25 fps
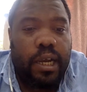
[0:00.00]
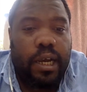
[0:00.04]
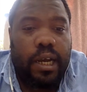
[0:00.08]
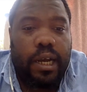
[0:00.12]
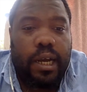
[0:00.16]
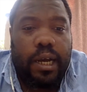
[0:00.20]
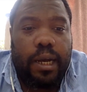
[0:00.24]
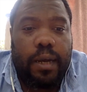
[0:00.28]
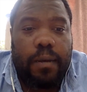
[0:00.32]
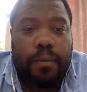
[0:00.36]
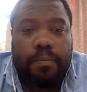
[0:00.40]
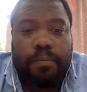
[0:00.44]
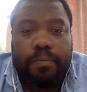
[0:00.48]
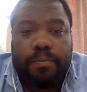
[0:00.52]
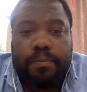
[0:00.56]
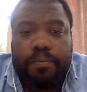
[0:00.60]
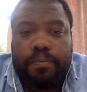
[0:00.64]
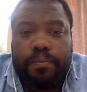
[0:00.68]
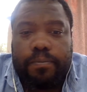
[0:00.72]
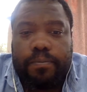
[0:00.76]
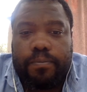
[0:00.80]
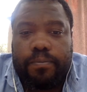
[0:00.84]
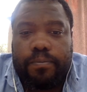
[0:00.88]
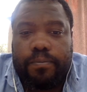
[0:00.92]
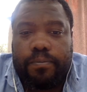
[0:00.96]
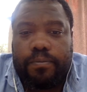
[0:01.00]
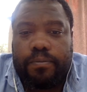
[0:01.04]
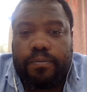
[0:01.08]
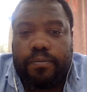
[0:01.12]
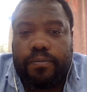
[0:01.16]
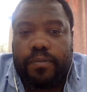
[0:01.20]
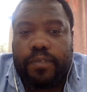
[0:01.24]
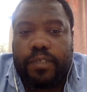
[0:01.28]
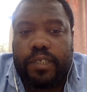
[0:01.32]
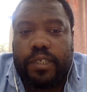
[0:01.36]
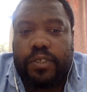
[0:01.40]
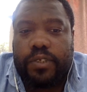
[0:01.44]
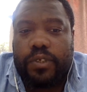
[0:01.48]
Um,
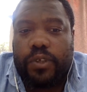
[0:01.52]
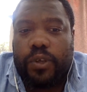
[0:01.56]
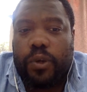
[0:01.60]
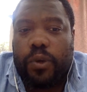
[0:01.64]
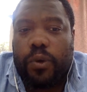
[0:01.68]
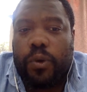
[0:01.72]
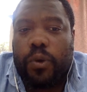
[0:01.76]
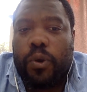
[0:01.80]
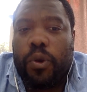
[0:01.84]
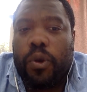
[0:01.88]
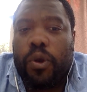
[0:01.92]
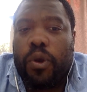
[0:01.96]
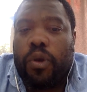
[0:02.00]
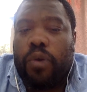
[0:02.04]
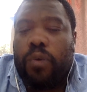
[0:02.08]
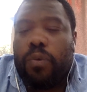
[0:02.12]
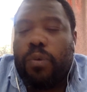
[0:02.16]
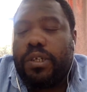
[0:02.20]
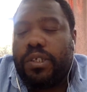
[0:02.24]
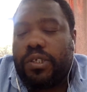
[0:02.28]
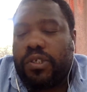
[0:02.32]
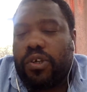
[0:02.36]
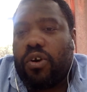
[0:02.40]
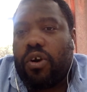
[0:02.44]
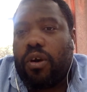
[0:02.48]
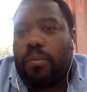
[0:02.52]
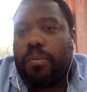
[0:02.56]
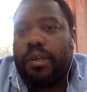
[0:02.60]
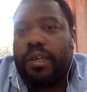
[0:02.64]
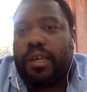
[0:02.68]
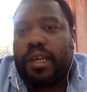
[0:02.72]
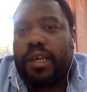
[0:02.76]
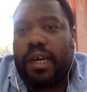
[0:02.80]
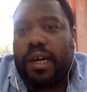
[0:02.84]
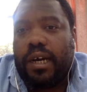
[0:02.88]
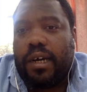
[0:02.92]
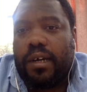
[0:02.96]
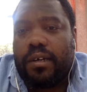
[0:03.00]
so, when his army
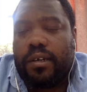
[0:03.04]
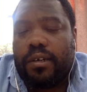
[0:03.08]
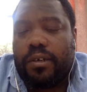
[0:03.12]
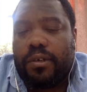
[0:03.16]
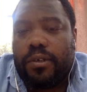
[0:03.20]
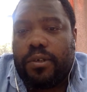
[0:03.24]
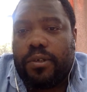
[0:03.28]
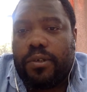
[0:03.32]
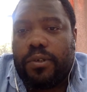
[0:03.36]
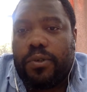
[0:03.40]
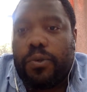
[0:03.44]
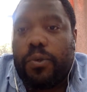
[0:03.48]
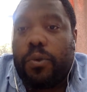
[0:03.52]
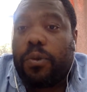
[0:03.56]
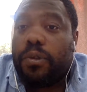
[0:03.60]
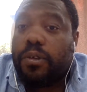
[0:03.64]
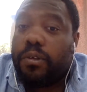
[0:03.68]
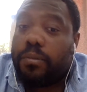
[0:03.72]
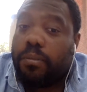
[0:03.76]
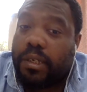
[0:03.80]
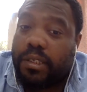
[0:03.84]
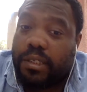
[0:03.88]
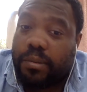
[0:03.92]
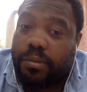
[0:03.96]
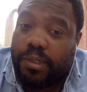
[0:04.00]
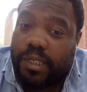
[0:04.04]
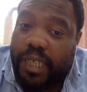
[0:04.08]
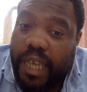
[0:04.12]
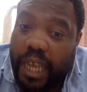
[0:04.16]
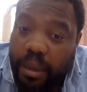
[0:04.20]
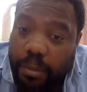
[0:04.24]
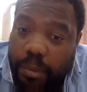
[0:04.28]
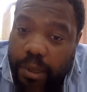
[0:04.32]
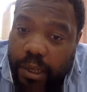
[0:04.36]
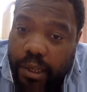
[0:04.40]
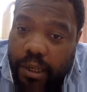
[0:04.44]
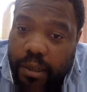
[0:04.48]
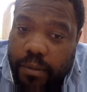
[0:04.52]
conquered northern
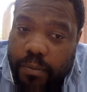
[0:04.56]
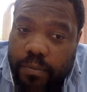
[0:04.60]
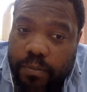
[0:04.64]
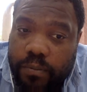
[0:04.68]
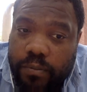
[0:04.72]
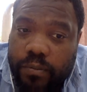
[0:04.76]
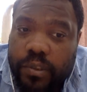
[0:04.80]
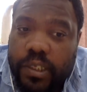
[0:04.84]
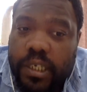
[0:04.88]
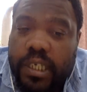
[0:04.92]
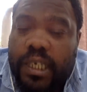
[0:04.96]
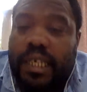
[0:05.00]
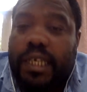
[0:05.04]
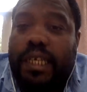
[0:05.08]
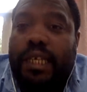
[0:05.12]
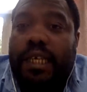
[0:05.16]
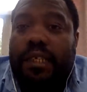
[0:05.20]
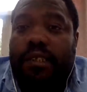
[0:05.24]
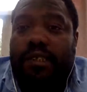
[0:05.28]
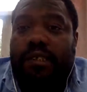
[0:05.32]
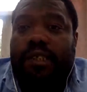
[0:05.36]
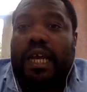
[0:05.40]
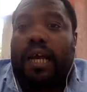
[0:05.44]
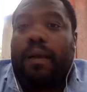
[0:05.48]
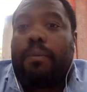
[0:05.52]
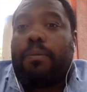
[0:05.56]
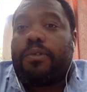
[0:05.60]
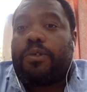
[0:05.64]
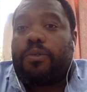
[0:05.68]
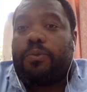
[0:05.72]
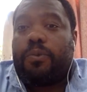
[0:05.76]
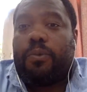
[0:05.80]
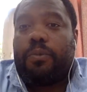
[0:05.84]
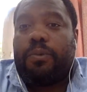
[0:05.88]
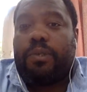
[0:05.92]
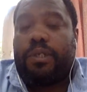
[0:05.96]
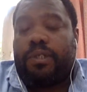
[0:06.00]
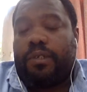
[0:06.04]
Mesopotamia, he established
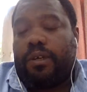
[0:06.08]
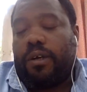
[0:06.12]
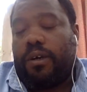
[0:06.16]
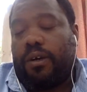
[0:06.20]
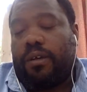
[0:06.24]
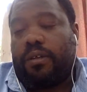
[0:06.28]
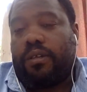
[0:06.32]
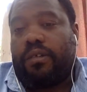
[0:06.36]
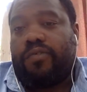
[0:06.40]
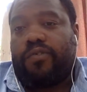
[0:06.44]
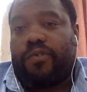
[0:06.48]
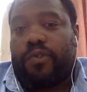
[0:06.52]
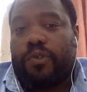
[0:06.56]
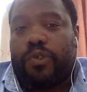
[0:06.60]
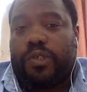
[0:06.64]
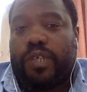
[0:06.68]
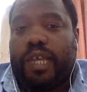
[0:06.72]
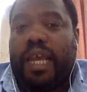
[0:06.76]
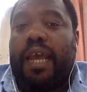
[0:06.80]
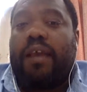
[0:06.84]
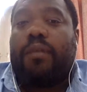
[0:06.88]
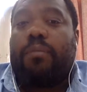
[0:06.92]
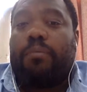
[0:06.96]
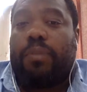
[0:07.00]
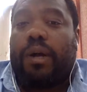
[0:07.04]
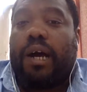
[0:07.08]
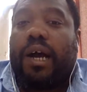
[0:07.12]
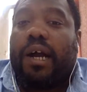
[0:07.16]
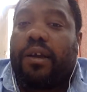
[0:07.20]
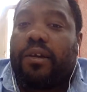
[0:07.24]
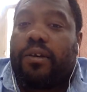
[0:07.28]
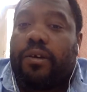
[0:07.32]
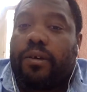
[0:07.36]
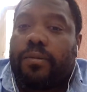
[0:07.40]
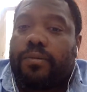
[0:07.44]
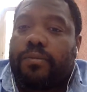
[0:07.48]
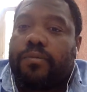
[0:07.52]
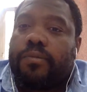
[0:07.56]
what we call the first
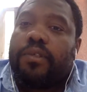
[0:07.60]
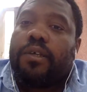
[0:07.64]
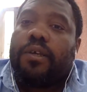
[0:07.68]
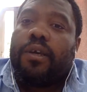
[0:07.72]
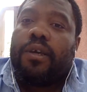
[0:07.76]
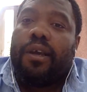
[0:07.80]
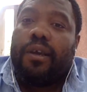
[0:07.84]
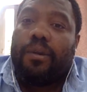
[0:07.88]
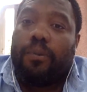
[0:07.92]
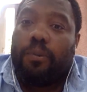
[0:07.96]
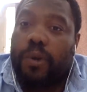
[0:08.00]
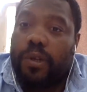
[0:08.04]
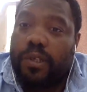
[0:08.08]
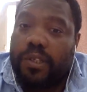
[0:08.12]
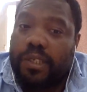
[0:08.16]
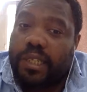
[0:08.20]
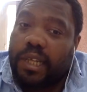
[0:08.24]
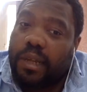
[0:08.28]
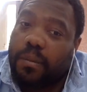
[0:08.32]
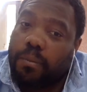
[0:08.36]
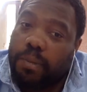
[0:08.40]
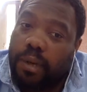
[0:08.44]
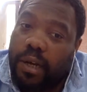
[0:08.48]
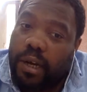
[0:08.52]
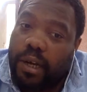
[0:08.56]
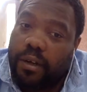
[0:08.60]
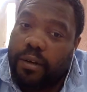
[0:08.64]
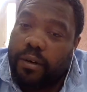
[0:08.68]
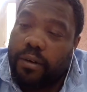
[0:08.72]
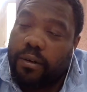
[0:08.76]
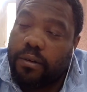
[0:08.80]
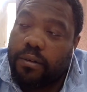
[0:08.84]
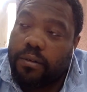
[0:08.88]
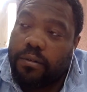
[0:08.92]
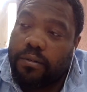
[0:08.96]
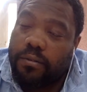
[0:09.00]
empire. And what is an empire?